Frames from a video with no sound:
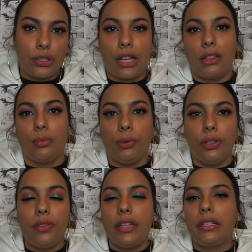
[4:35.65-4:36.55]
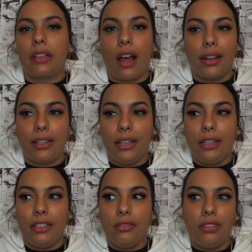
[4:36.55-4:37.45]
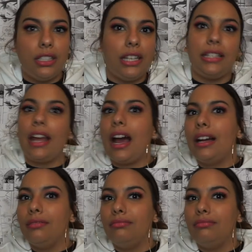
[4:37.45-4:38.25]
that the previous God King did not.